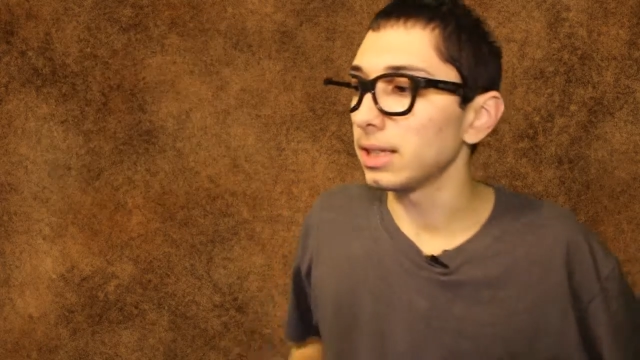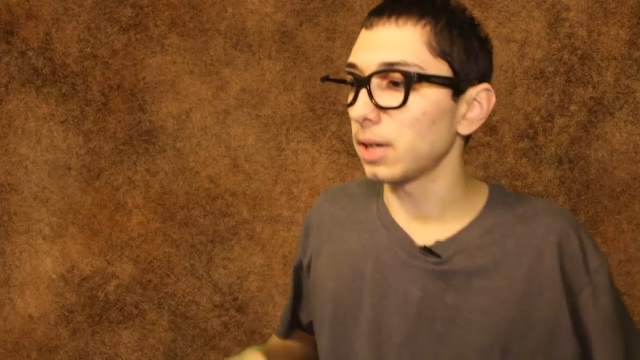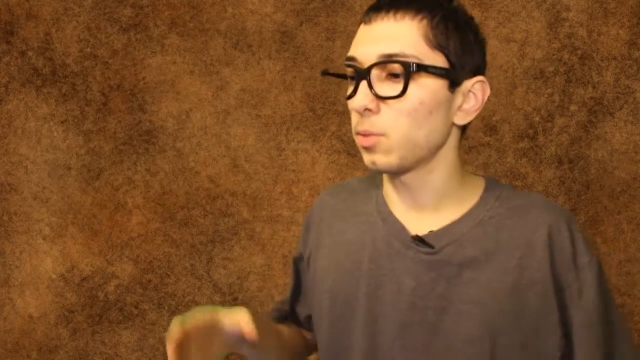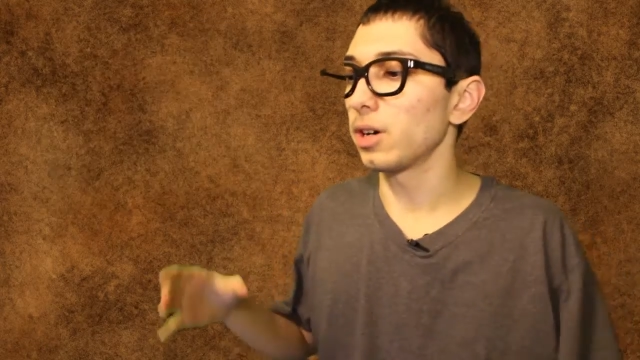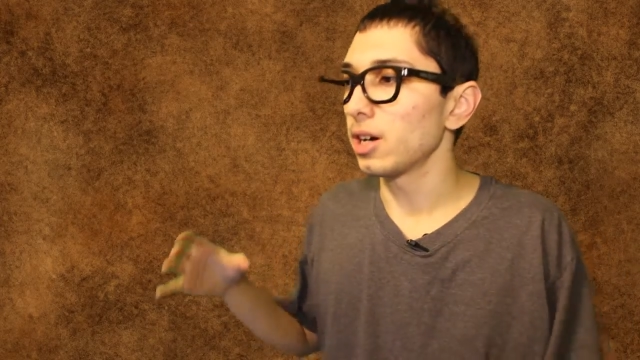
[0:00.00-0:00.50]

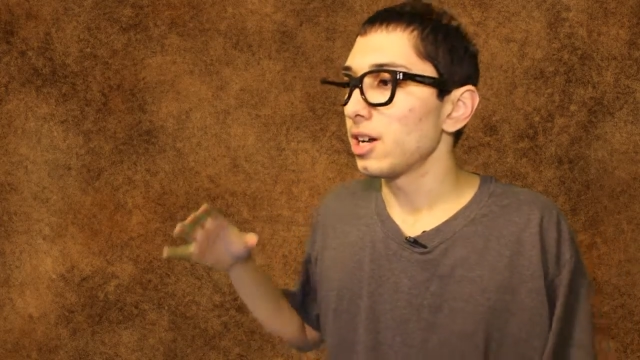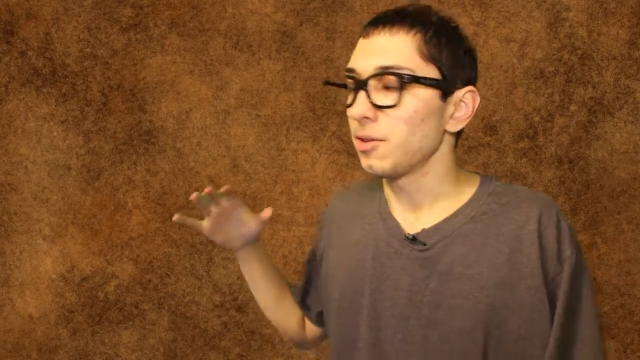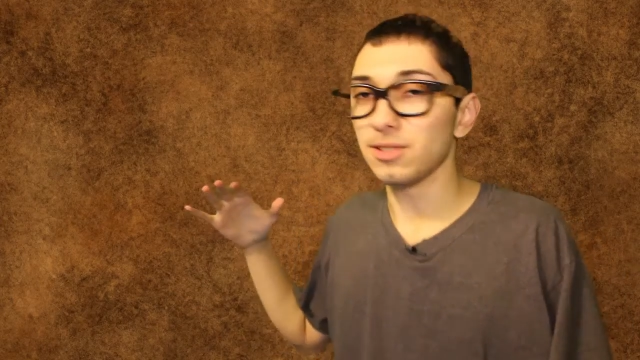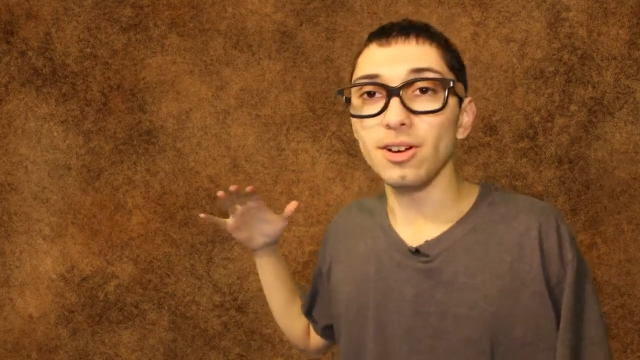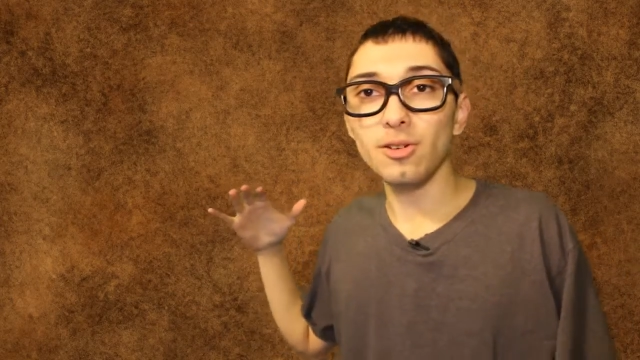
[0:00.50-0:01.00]
like where
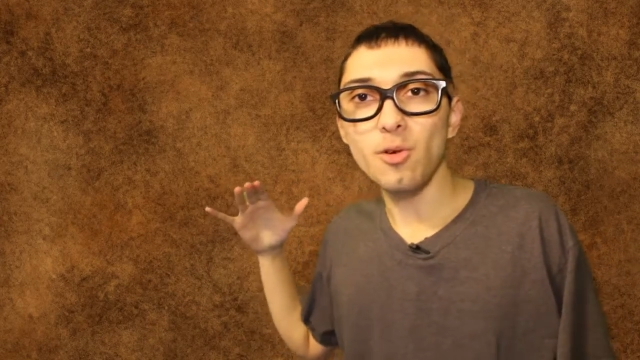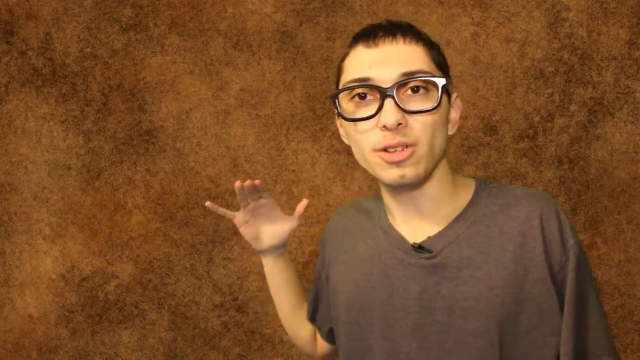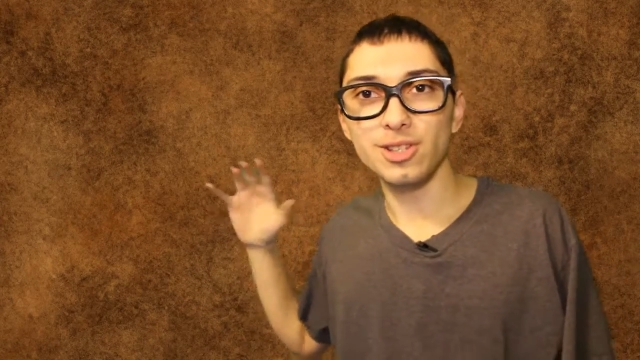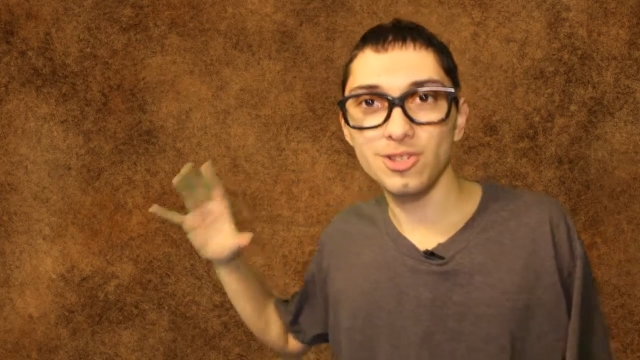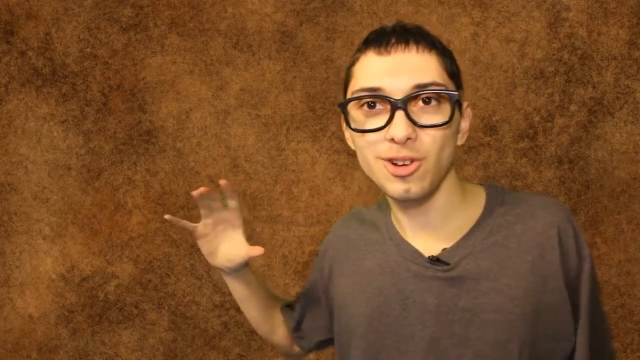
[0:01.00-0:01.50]
it was all
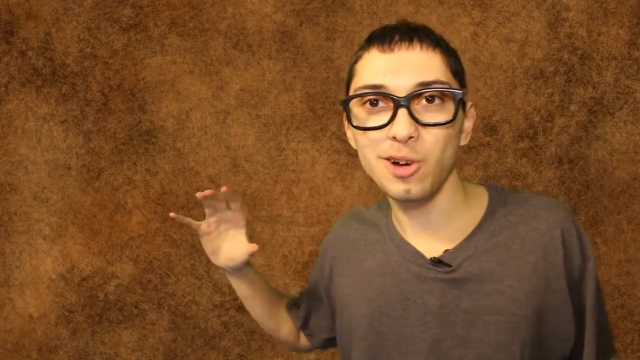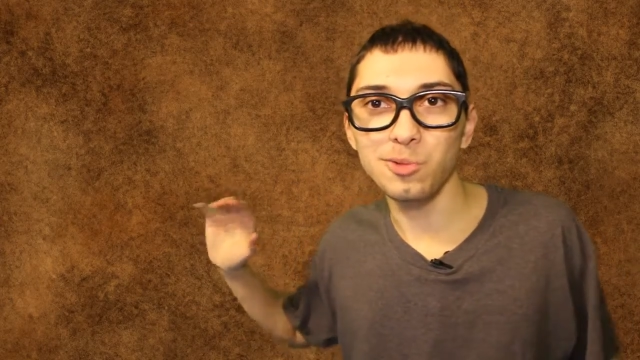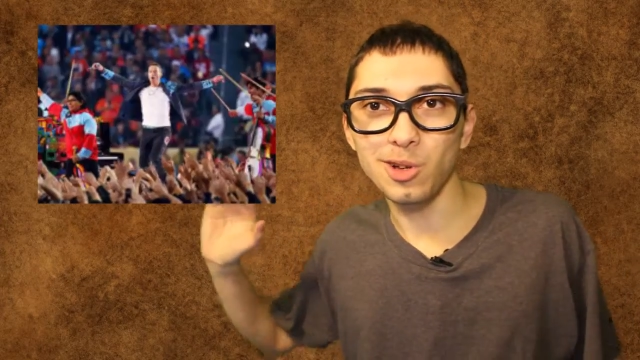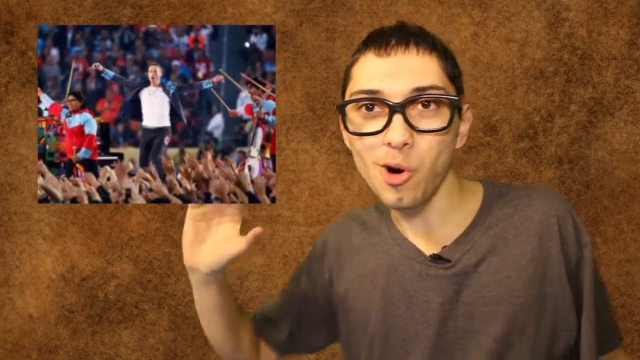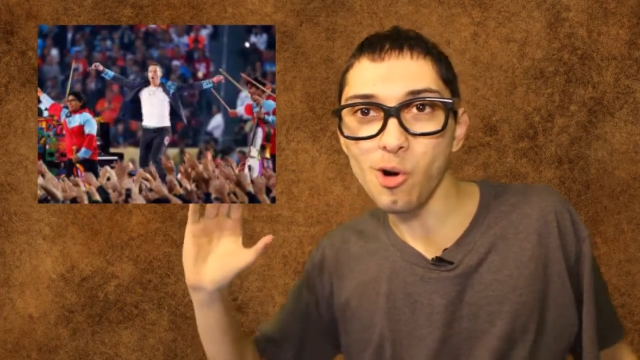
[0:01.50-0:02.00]
going
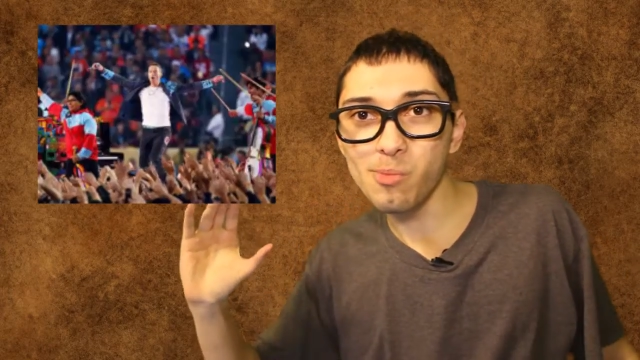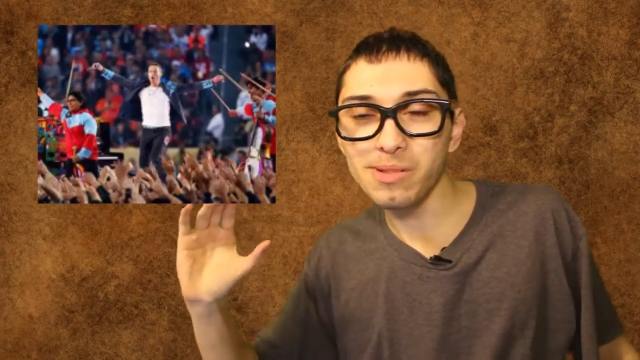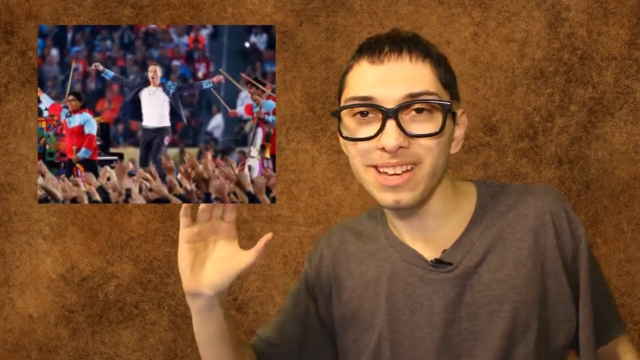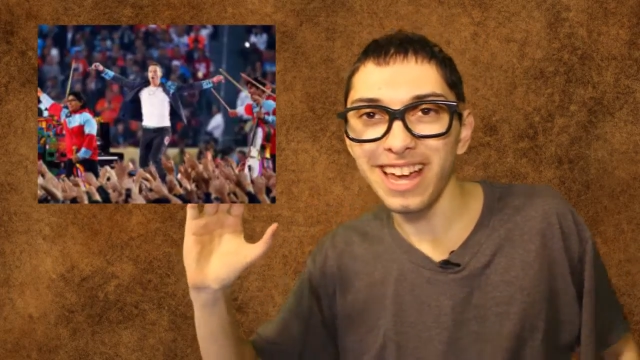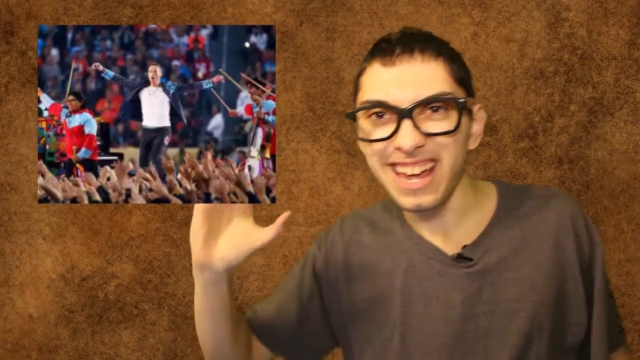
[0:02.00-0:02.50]
strong with
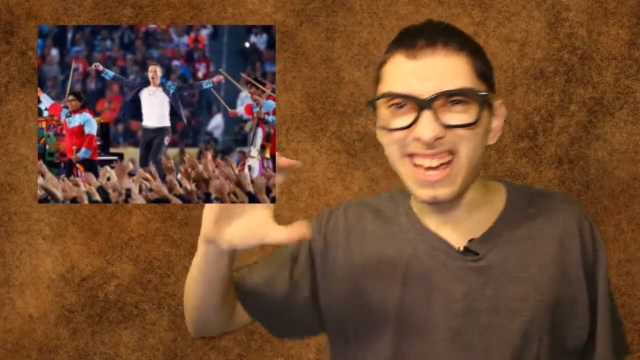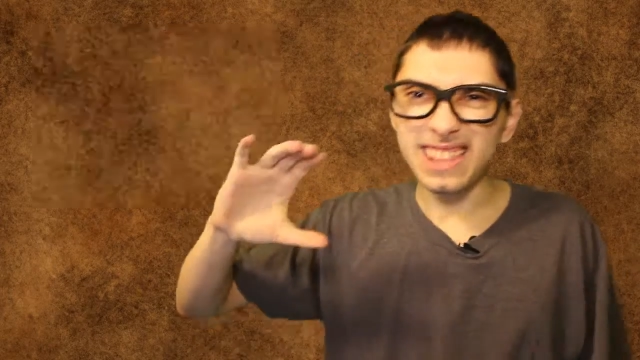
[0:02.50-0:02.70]
Coldplay,